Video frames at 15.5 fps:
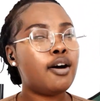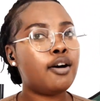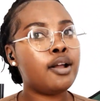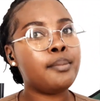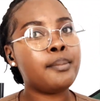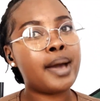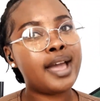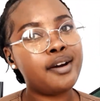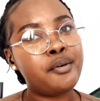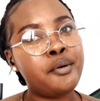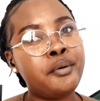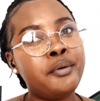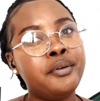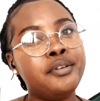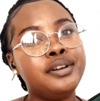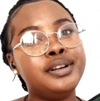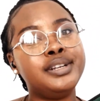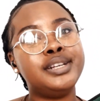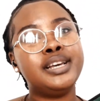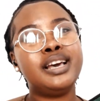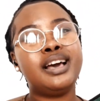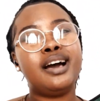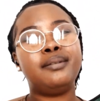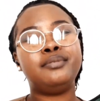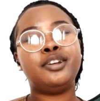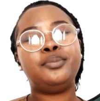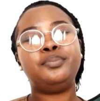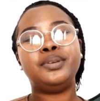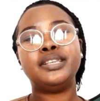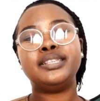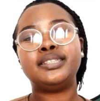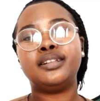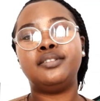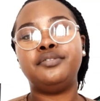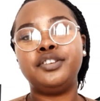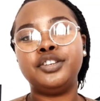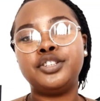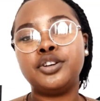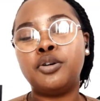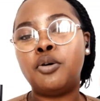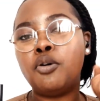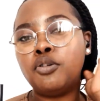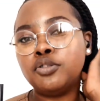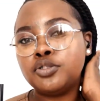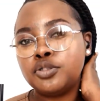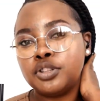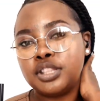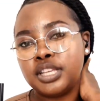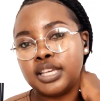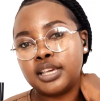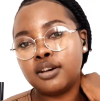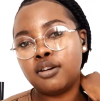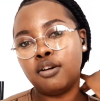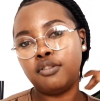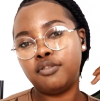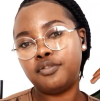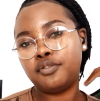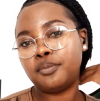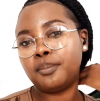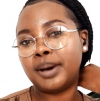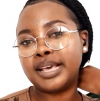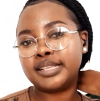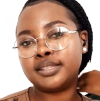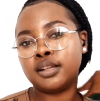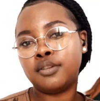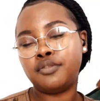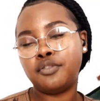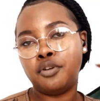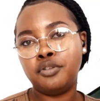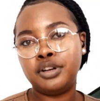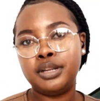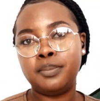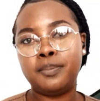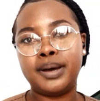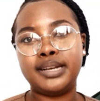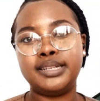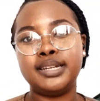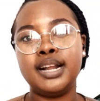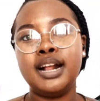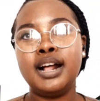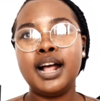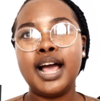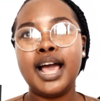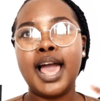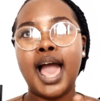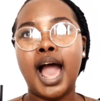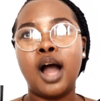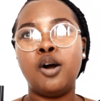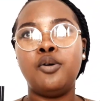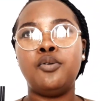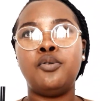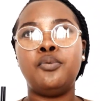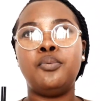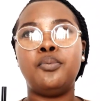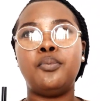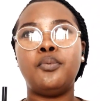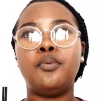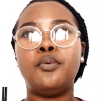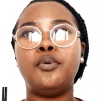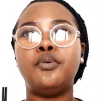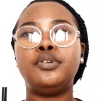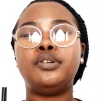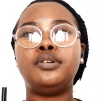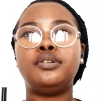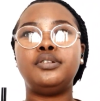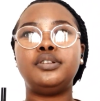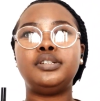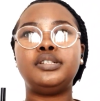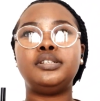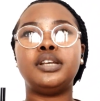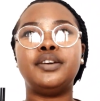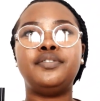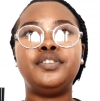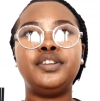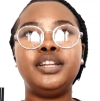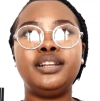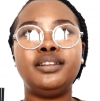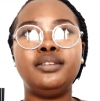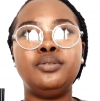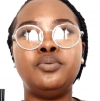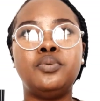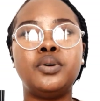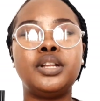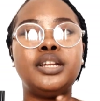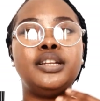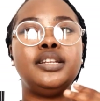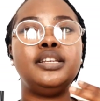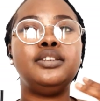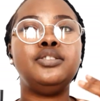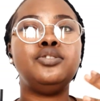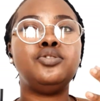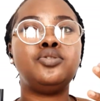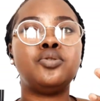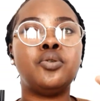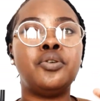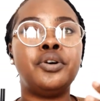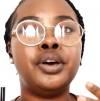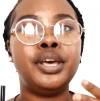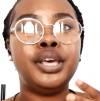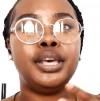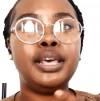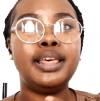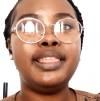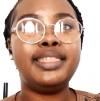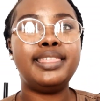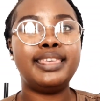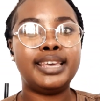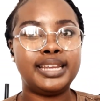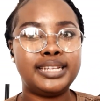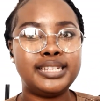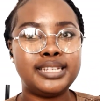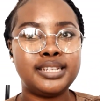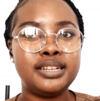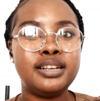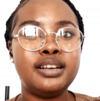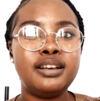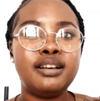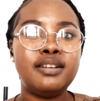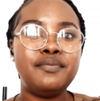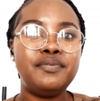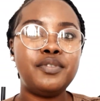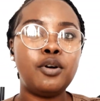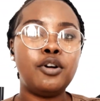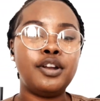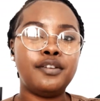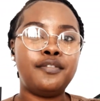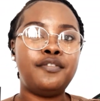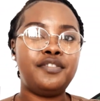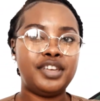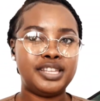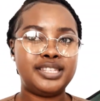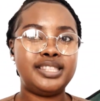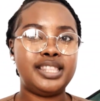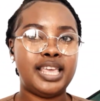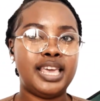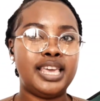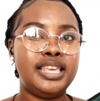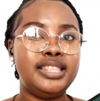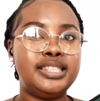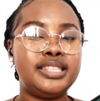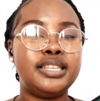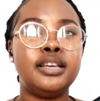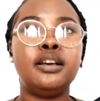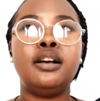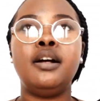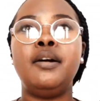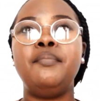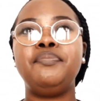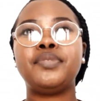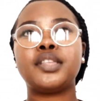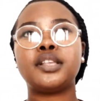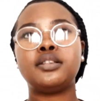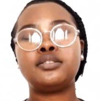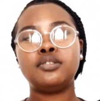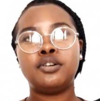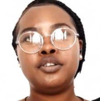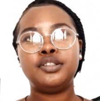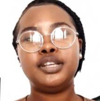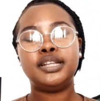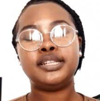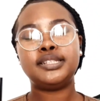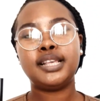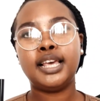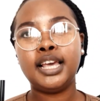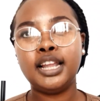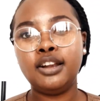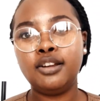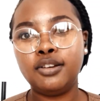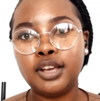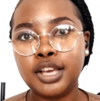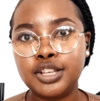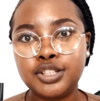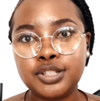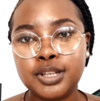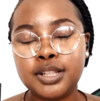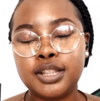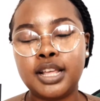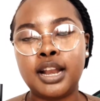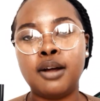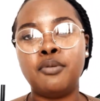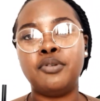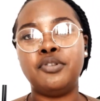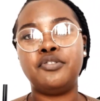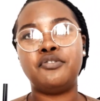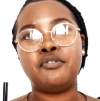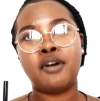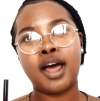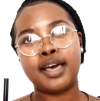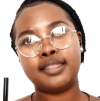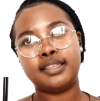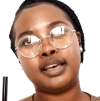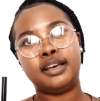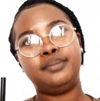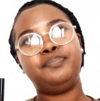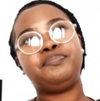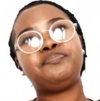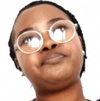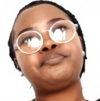on my own. I'm not being selfish or also thinking of myself only, but I'll definitely wouldn't enjoy that on a first date. So the second location that I would rather